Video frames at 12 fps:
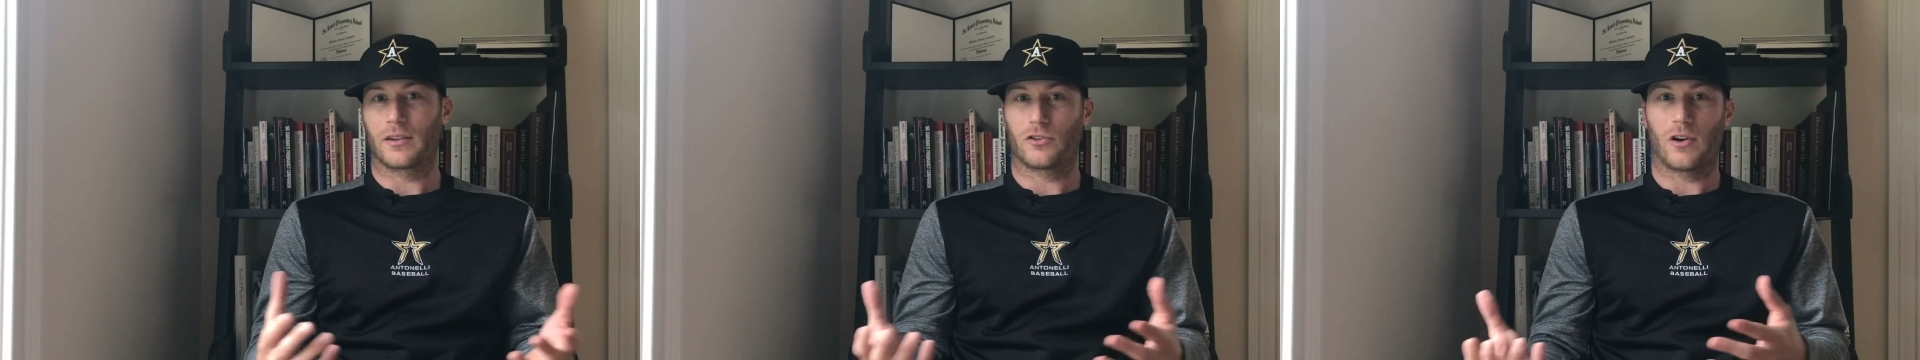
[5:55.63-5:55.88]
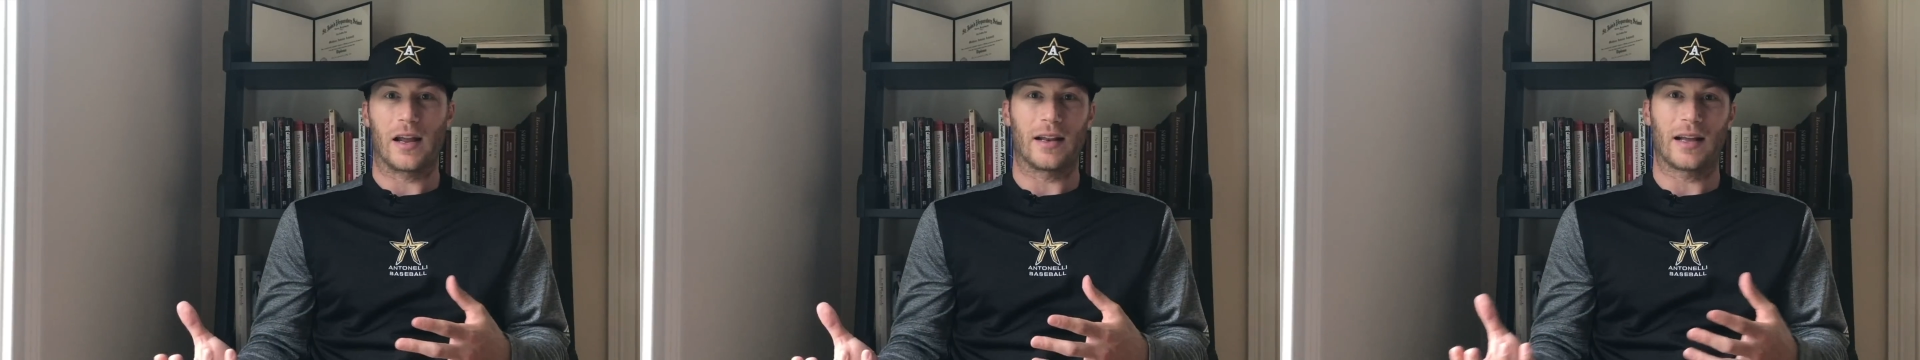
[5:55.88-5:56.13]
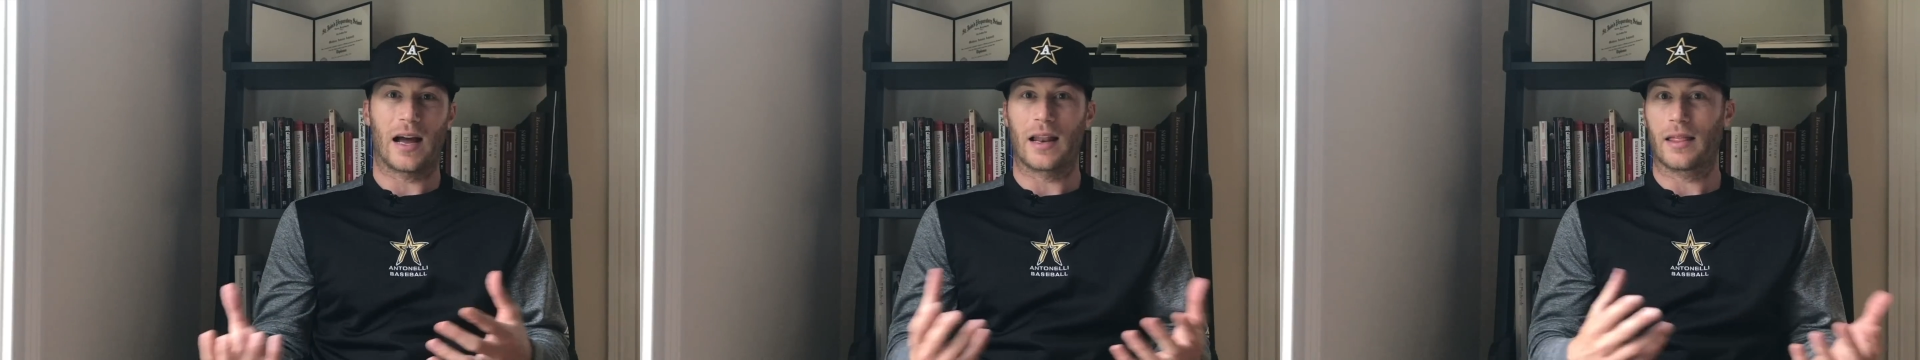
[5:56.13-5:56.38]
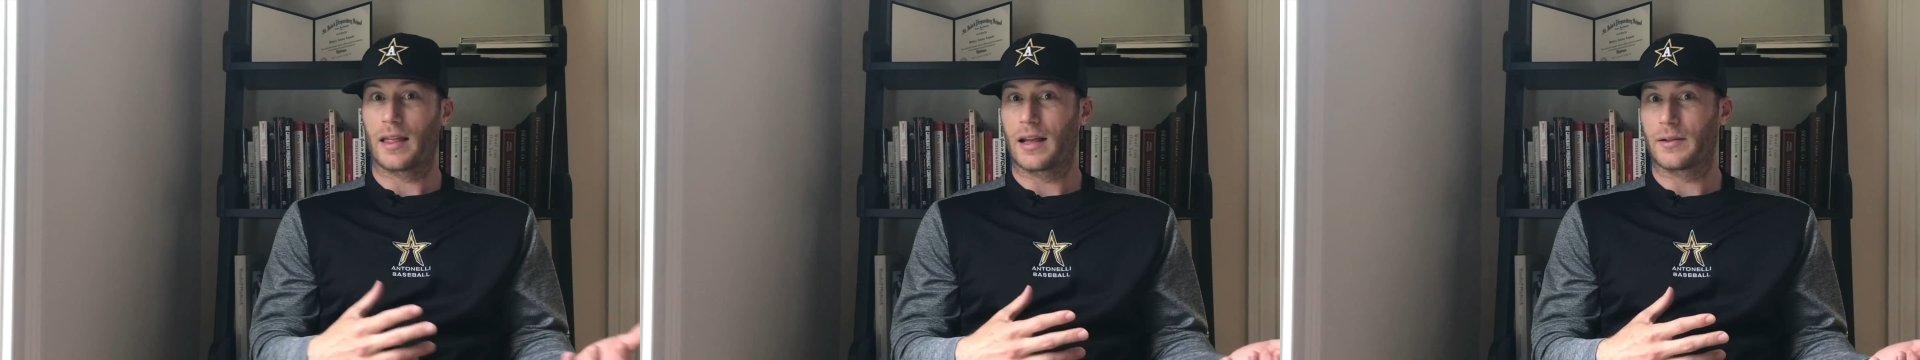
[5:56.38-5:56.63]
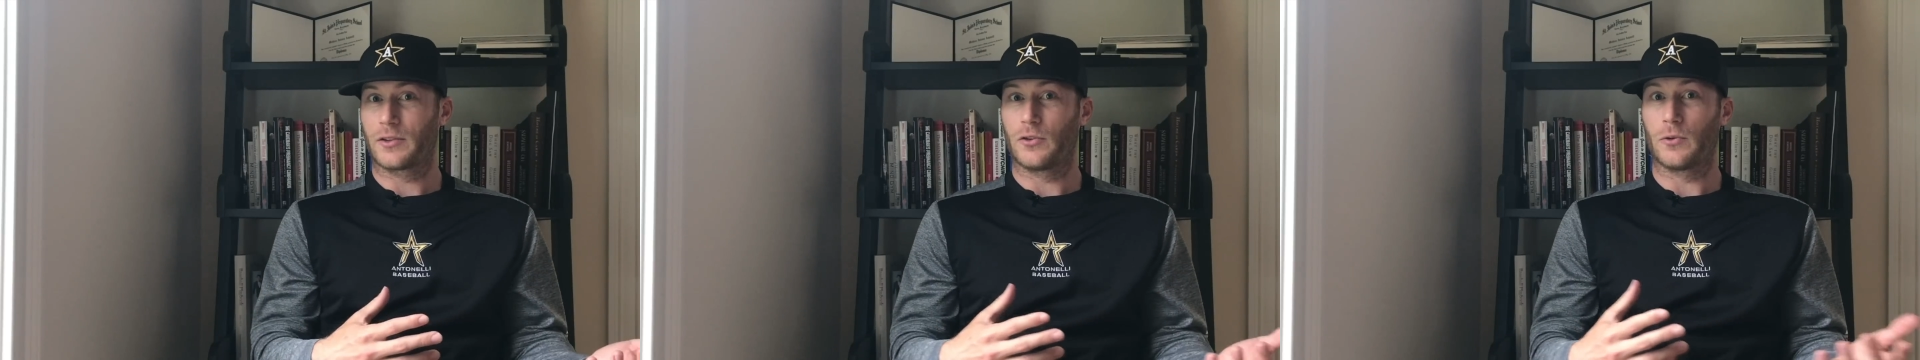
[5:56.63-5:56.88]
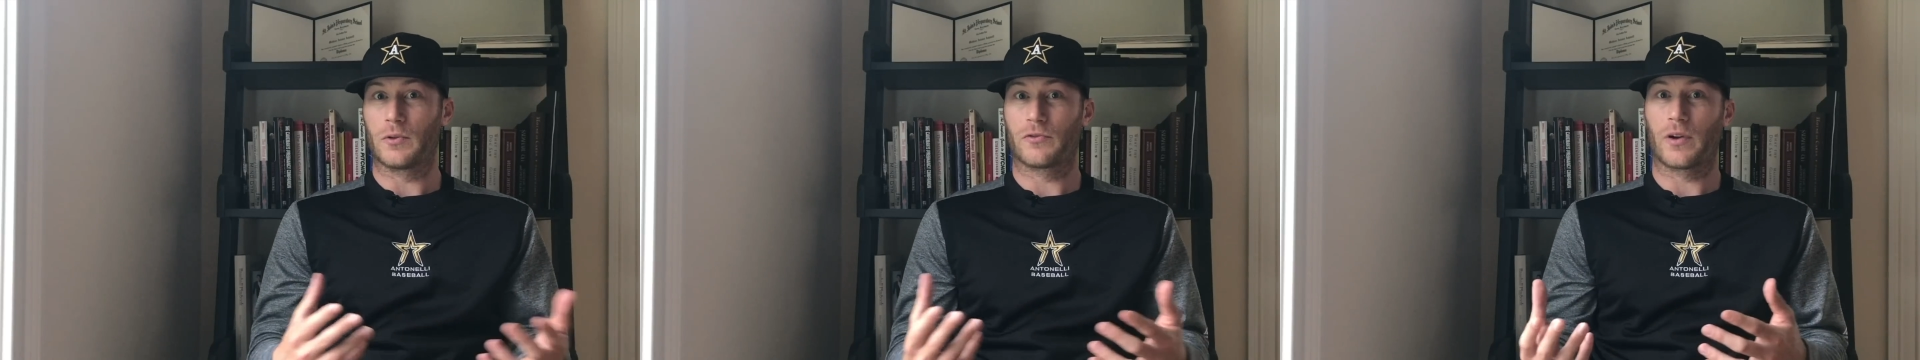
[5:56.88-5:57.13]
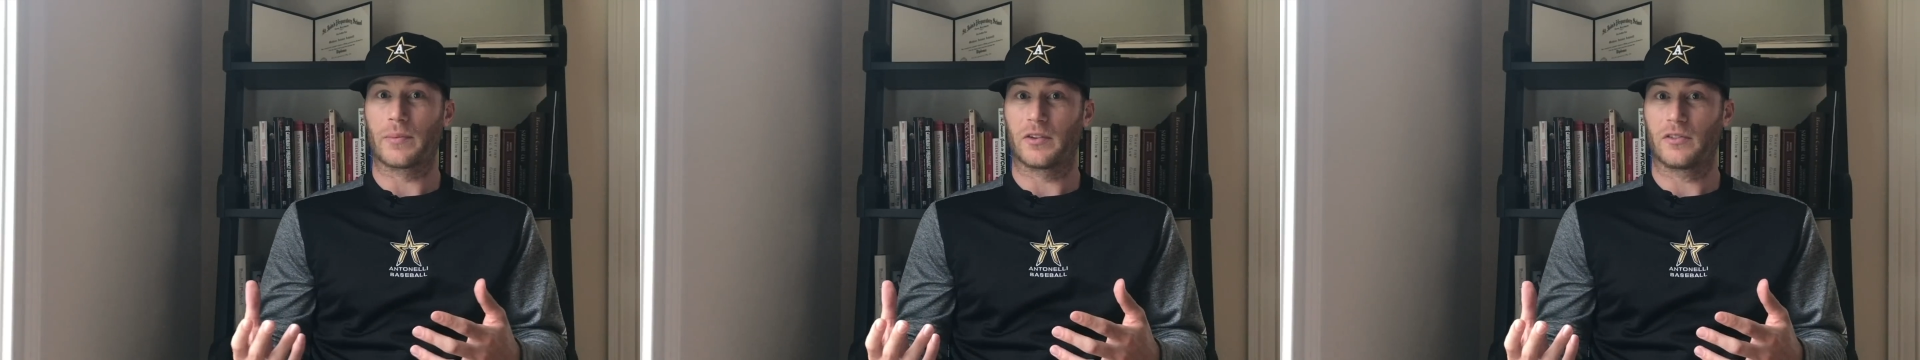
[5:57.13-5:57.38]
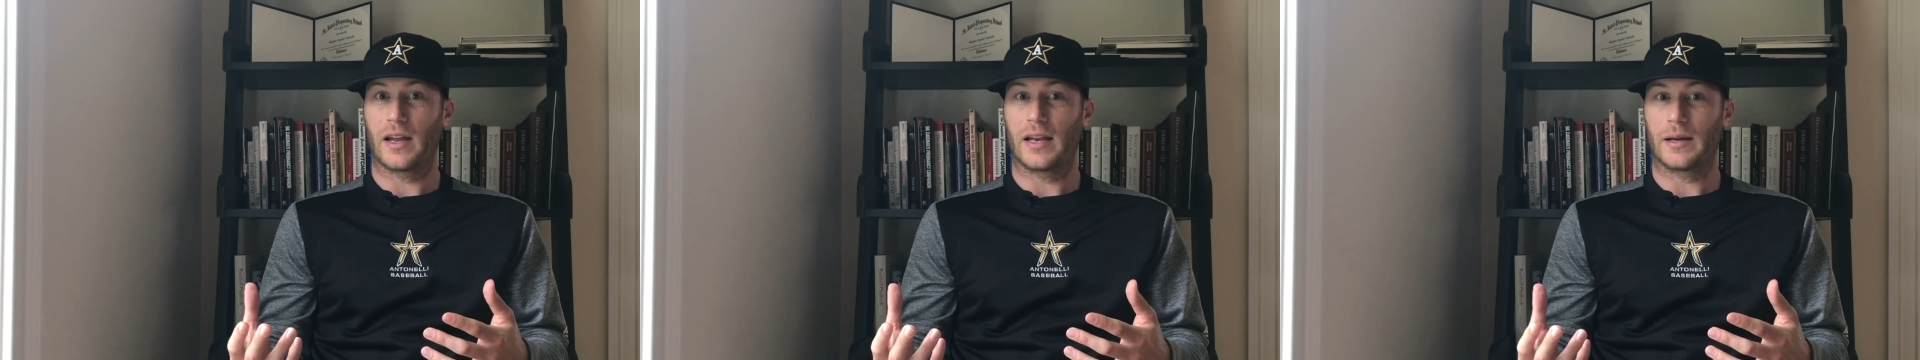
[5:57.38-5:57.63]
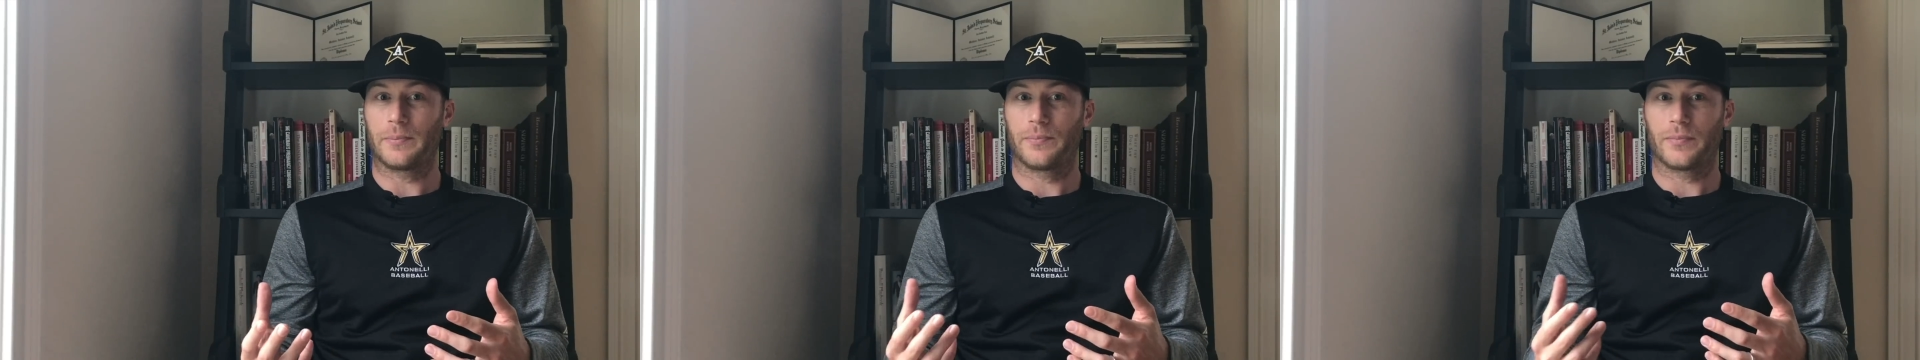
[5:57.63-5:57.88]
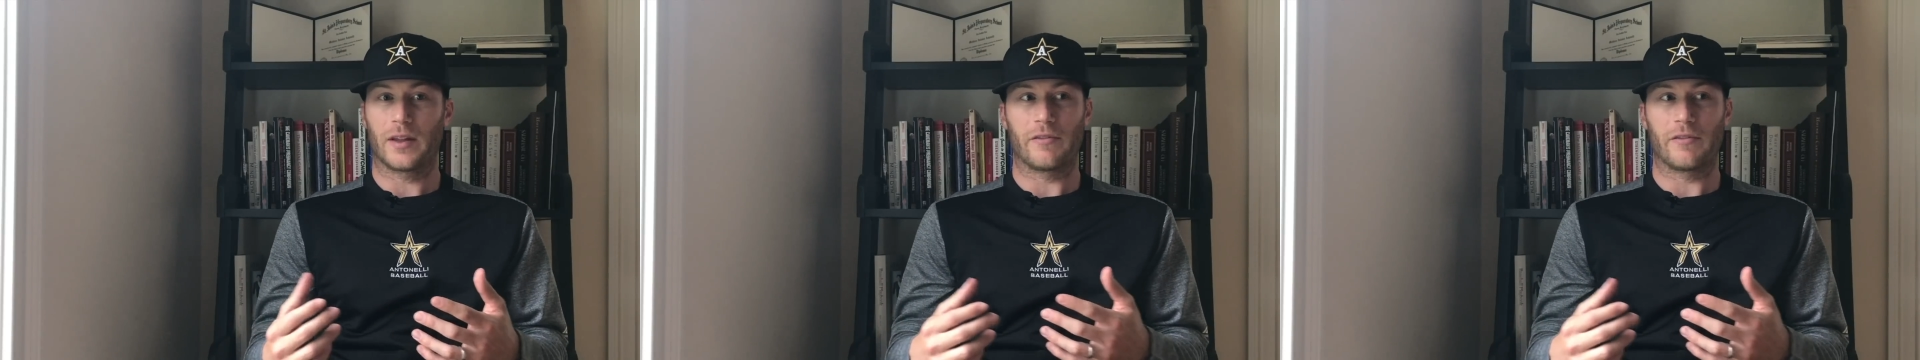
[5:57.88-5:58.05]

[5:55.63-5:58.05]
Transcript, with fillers: train kind of thing to and from the stadium.